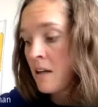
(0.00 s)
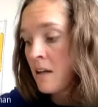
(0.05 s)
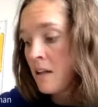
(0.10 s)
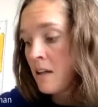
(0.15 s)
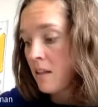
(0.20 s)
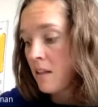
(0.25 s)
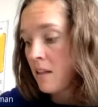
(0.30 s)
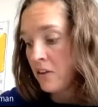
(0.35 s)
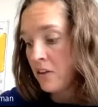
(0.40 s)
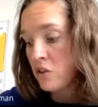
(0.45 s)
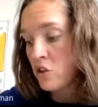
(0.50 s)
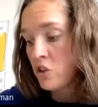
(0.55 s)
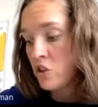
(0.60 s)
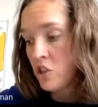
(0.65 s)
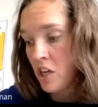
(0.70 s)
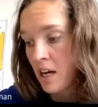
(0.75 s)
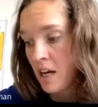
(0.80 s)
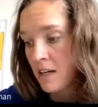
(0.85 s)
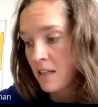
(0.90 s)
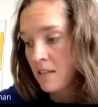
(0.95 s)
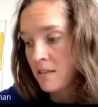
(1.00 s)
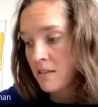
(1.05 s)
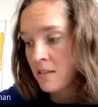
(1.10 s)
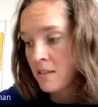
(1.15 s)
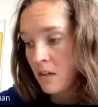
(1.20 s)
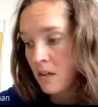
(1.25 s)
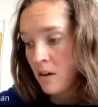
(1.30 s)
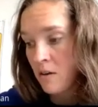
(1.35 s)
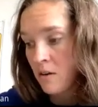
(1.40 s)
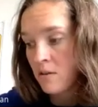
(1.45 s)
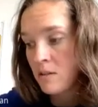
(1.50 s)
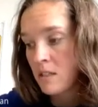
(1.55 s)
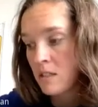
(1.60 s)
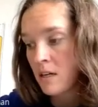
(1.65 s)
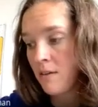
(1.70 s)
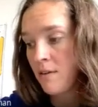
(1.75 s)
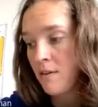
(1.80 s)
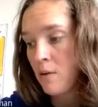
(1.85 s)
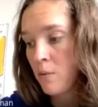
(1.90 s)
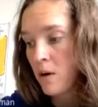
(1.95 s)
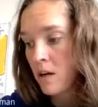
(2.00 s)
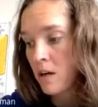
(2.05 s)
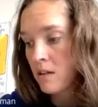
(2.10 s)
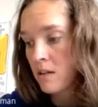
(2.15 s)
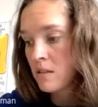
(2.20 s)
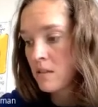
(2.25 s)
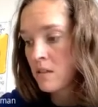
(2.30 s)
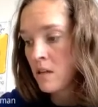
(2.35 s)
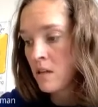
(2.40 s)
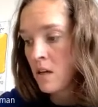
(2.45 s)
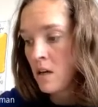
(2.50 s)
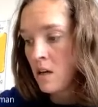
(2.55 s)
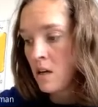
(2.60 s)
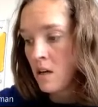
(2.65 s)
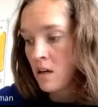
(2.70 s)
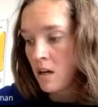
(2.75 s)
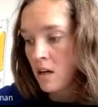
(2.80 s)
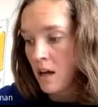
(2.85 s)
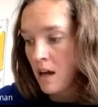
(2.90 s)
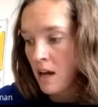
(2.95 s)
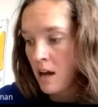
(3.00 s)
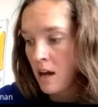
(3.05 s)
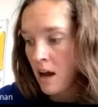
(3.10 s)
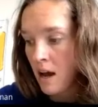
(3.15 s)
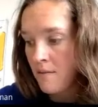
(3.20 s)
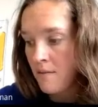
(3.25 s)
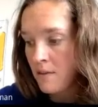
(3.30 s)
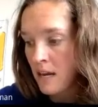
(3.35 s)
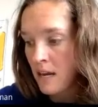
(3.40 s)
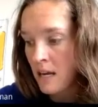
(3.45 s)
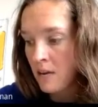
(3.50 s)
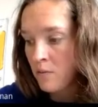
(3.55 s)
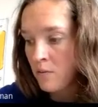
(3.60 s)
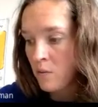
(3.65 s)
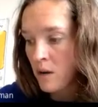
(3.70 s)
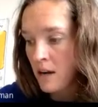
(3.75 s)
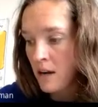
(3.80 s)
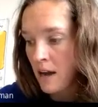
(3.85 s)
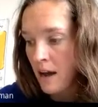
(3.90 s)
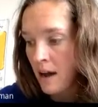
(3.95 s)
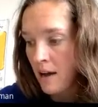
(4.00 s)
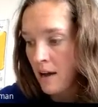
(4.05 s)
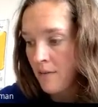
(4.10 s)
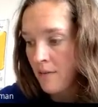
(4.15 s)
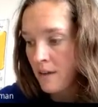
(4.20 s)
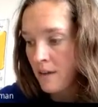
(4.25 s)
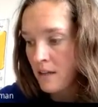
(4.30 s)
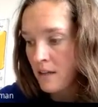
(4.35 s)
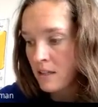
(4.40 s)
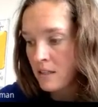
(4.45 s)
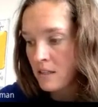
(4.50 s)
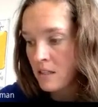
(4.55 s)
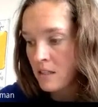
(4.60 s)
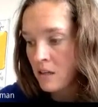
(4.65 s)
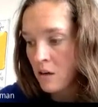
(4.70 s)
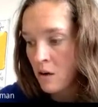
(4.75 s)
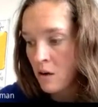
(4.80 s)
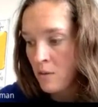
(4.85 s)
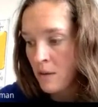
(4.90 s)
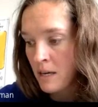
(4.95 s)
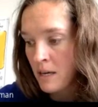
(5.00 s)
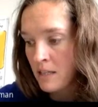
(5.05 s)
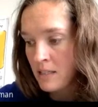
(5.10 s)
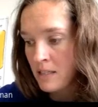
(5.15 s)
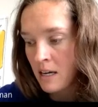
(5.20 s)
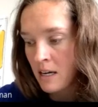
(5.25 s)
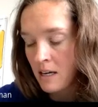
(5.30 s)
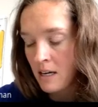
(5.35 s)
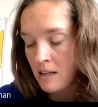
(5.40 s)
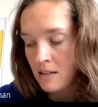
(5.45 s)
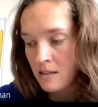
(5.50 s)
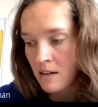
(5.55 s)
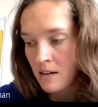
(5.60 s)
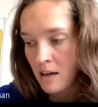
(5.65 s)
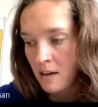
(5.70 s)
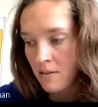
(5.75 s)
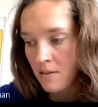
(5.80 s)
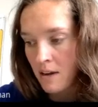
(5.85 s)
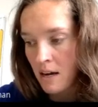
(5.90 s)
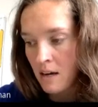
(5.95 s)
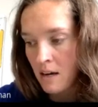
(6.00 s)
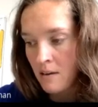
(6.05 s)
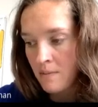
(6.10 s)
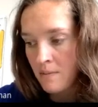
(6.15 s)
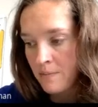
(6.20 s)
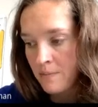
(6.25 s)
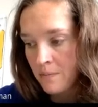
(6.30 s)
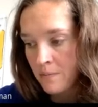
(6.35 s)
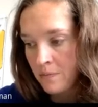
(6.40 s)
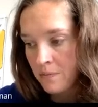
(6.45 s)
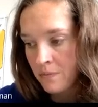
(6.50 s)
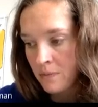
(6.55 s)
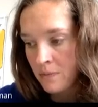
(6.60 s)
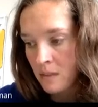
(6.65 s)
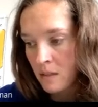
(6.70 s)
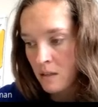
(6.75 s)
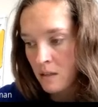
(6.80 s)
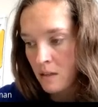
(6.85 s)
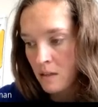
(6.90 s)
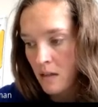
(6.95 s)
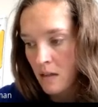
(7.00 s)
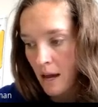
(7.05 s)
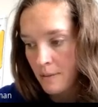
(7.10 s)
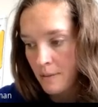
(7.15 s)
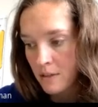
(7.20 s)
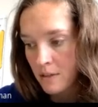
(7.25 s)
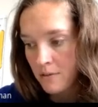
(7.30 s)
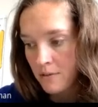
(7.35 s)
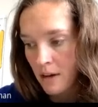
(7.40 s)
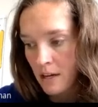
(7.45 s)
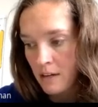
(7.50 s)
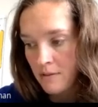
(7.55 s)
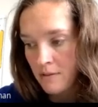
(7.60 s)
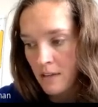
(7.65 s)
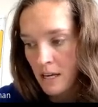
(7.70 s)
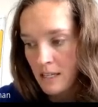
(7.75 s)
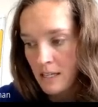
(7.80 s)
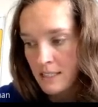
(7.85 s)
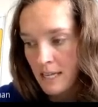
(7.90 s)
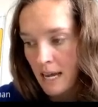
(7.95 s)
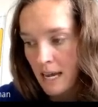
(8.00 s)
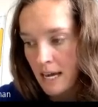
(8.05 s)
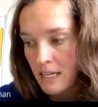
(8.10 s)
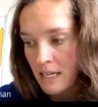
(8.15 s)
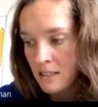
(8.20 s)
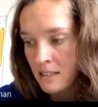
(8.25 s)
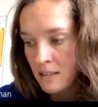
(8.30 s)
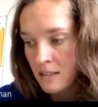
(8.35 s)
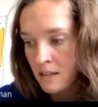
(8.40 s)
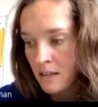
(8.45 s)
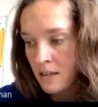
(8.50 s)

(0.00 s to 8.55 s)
Let's check 0, see if it works. Okay, I have negative 1/2, and 0 minus 8 is negative 8. Absolute value of that is 8.